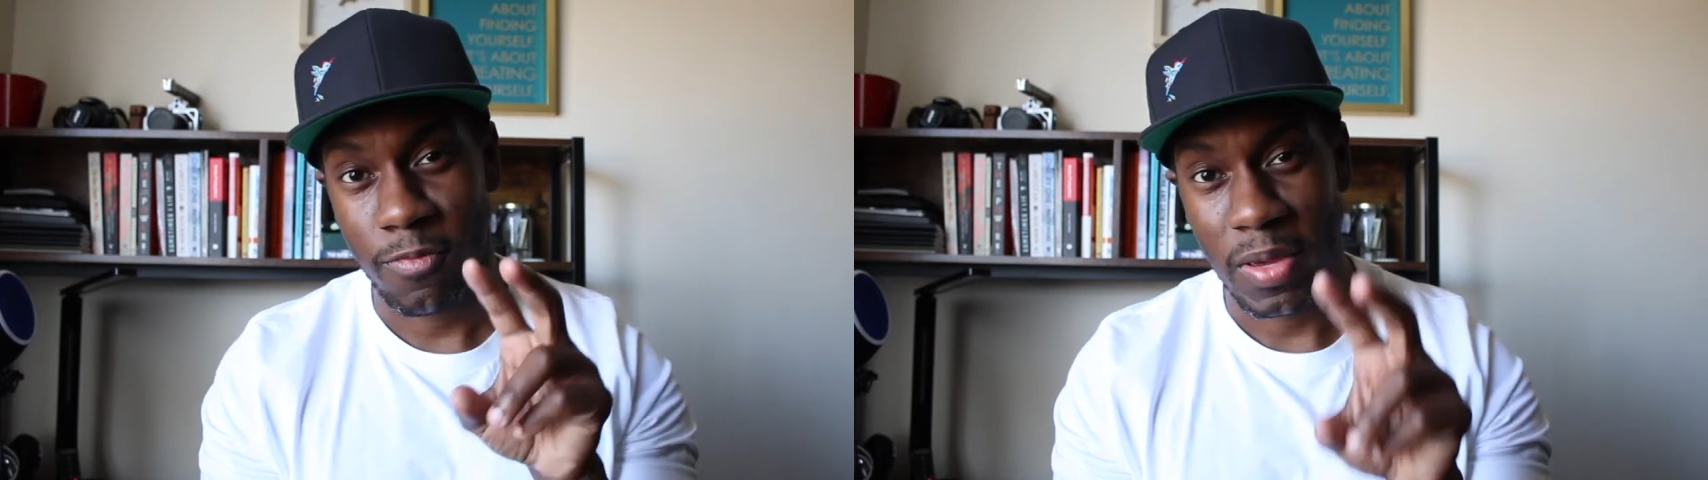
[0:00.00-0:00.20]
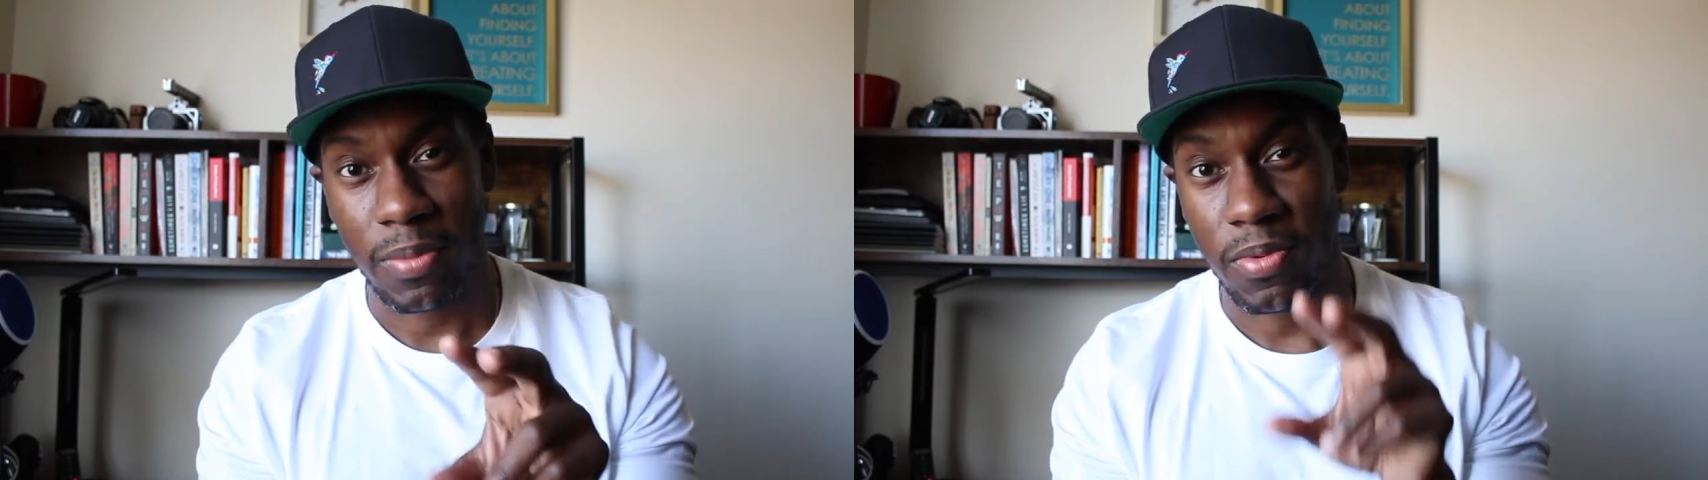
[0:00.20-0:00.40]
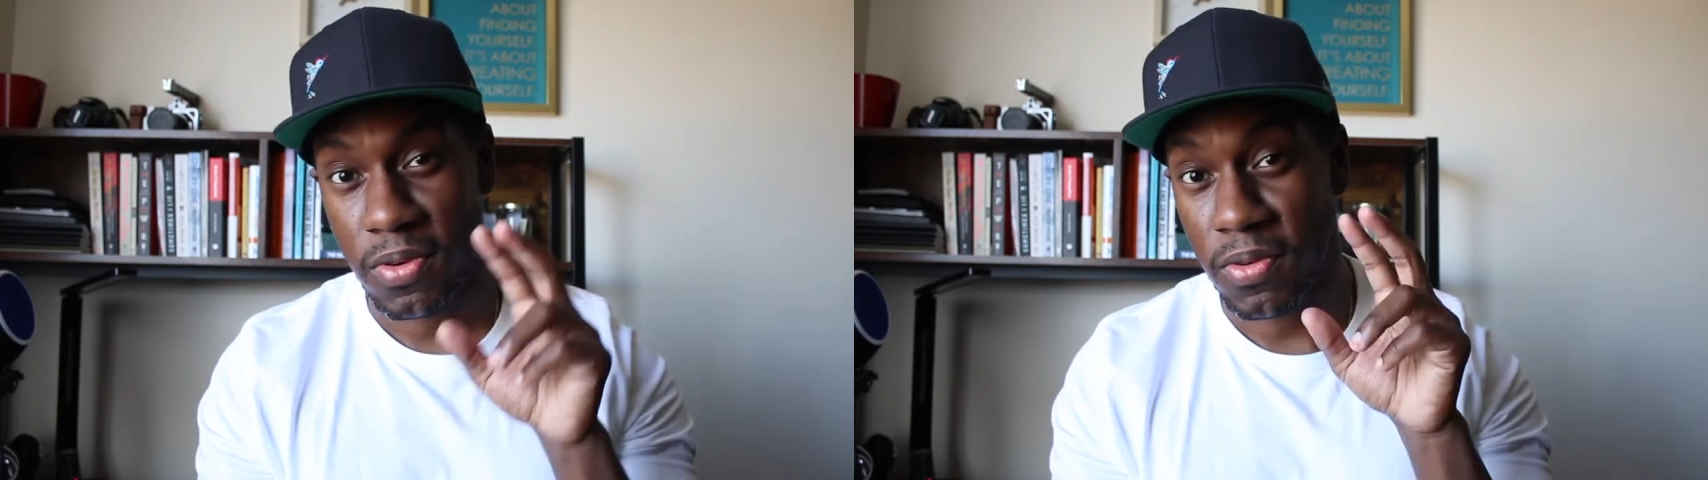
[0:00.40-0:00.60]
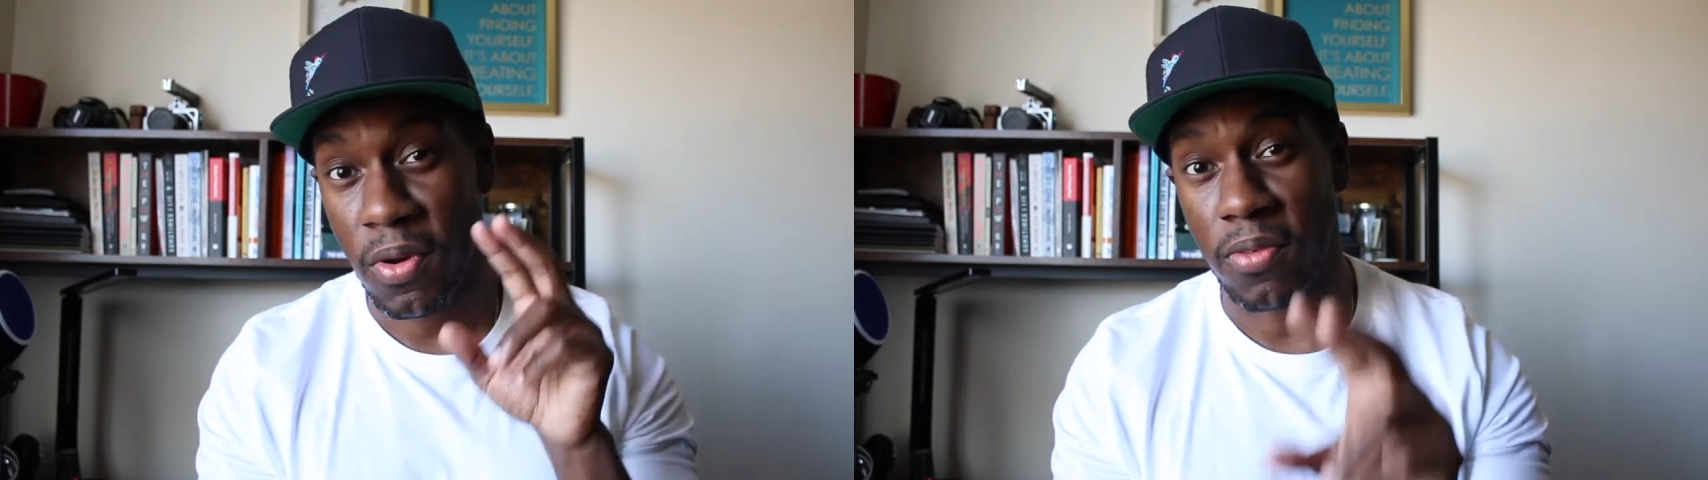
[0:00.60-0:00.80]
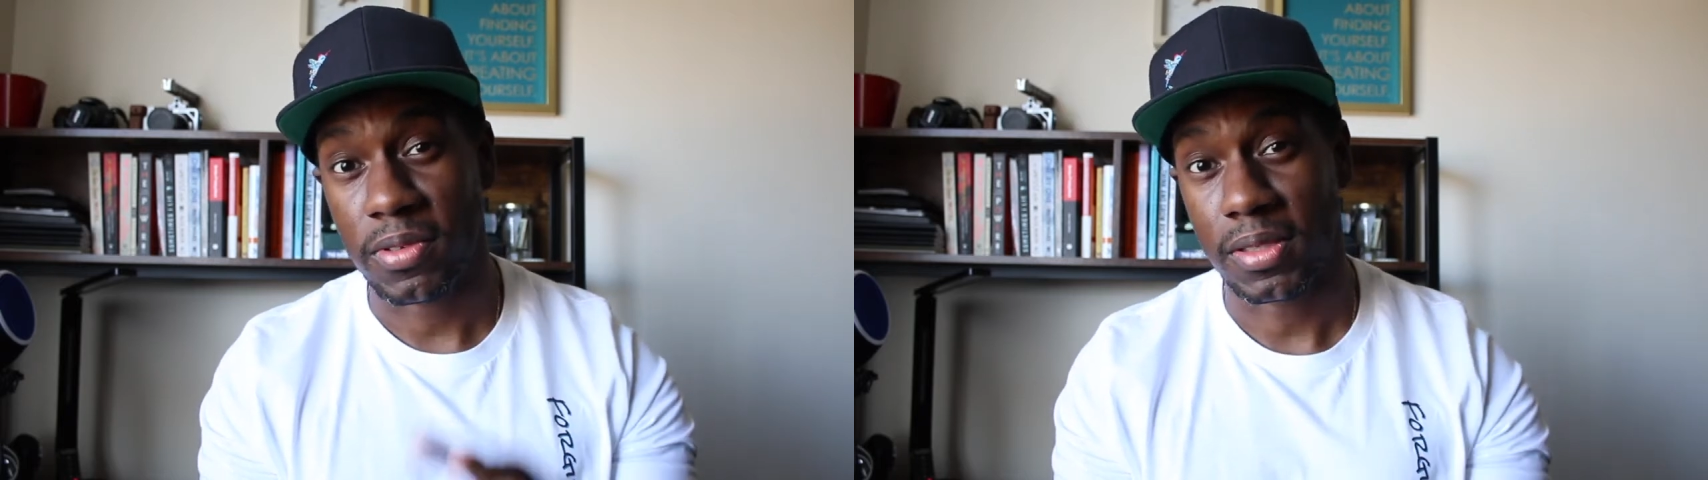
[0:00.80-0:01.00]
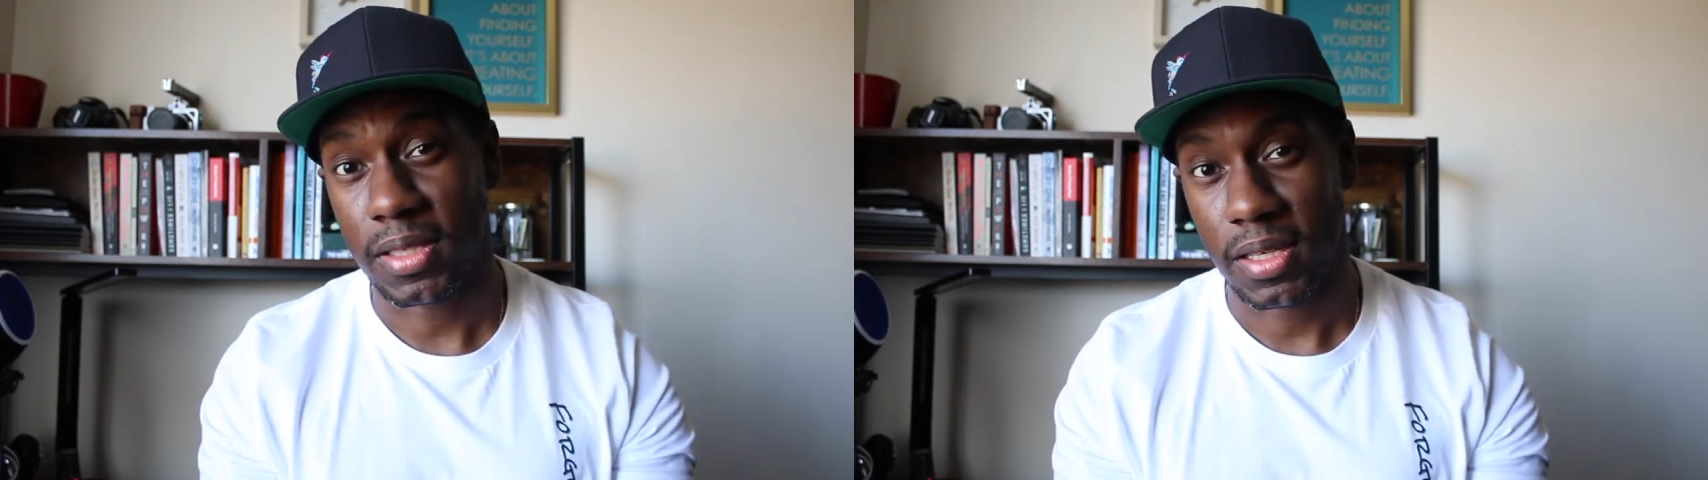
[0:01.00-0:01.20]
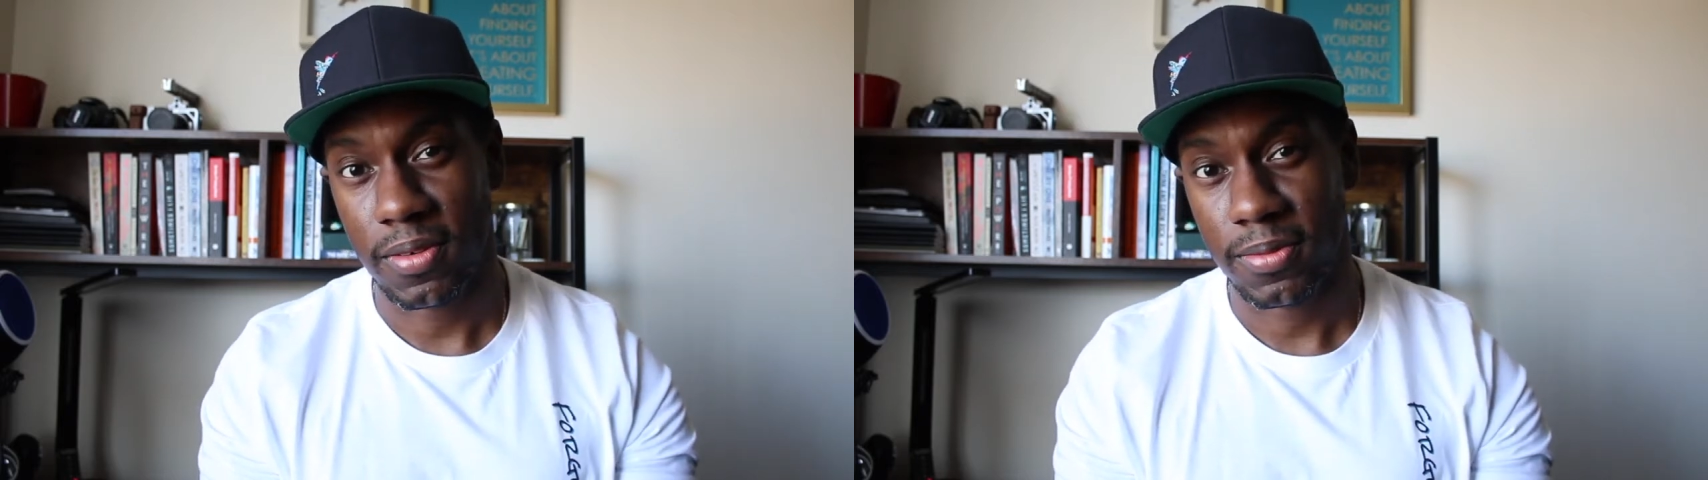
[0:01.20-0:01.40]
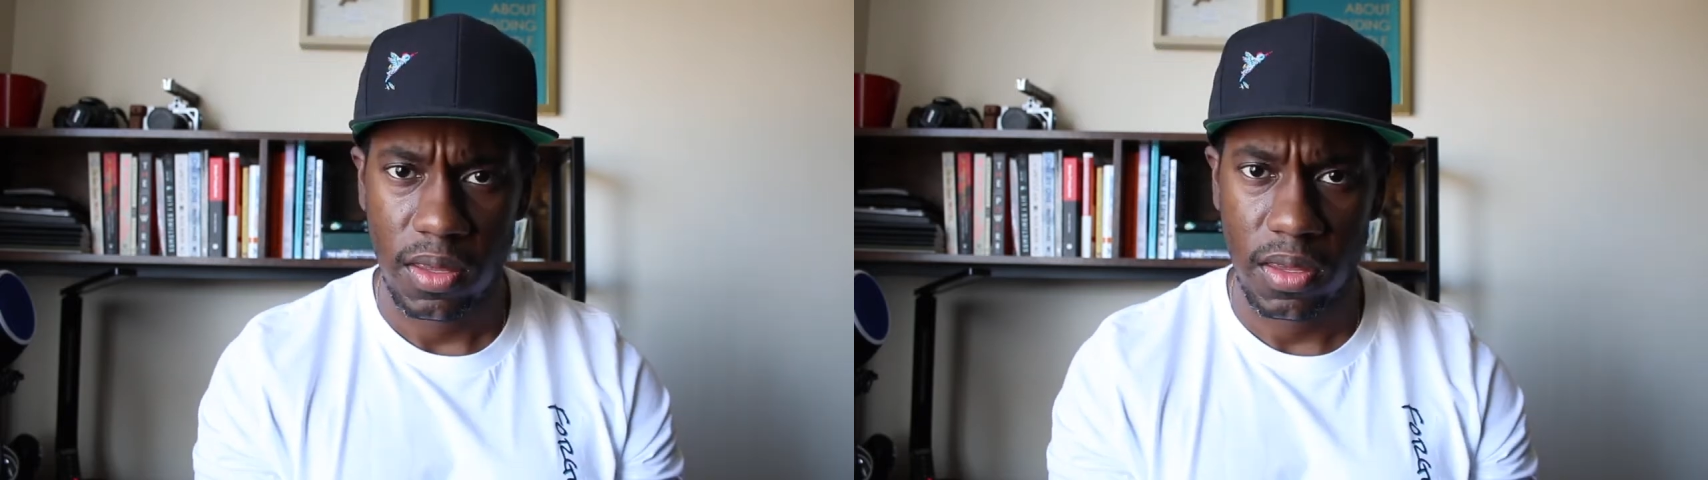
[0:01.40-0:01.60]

of people who overlook you.